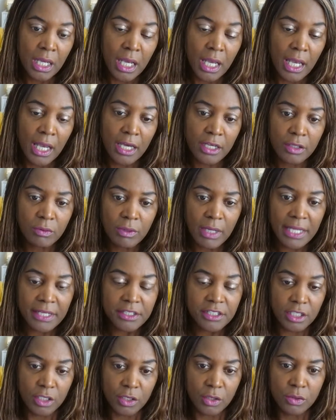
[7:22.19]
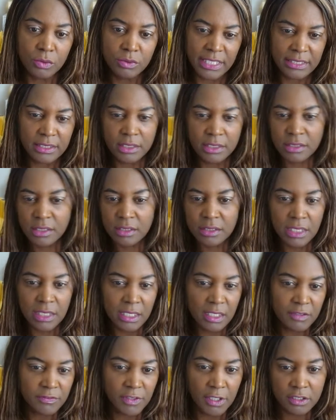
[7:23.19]
How do I know that this is not
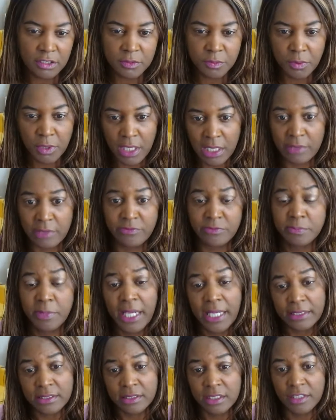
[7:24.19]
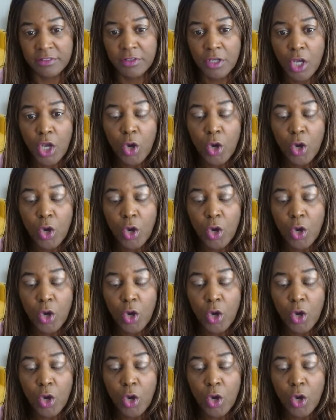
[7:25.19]
a false positive?